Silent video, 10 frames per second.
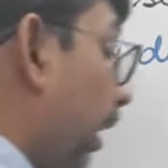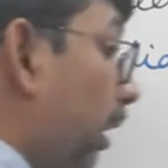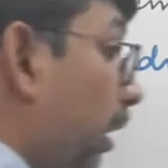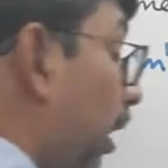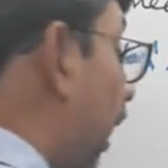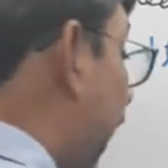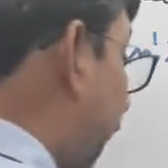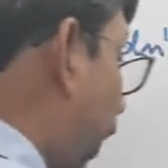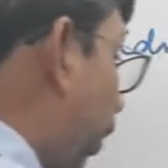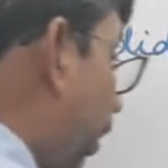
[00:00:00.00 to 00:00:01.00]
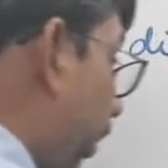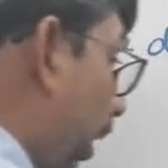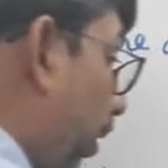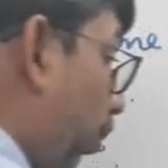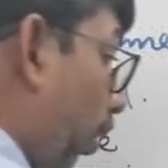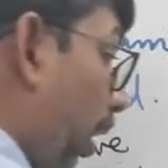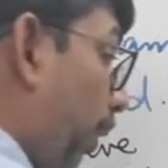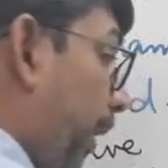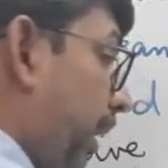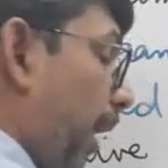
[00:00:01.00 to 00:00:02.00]
a equivalent
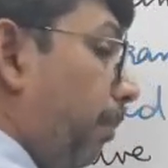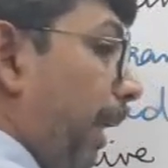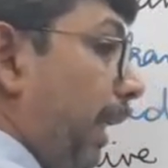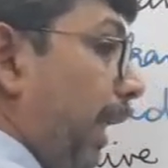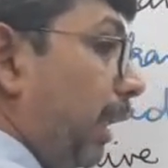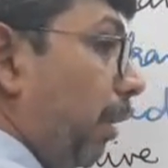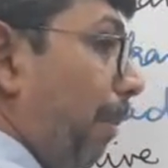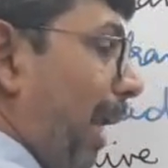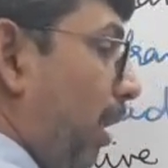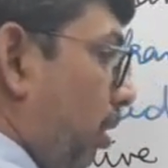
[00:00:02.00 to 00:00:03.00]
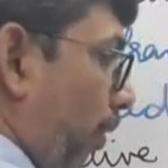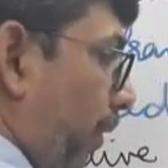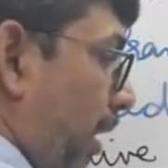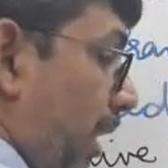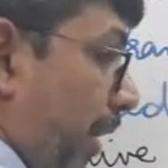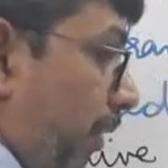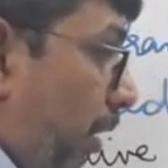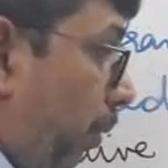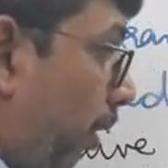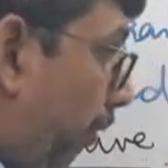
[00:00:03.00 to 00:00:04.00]
word which can maintain the balance of this
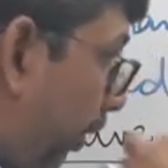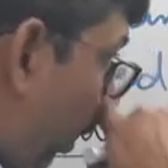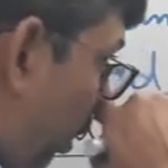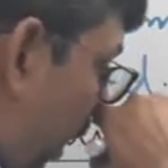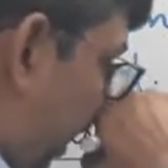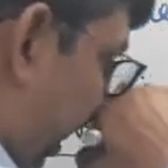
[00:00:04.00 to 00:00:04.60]
never without changing